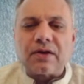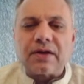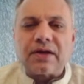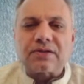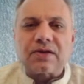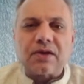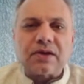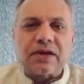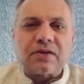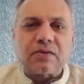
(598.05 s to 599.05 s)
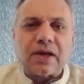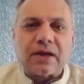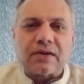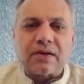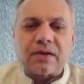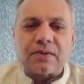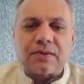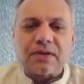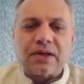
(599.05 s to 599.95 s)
It does not need to hang around.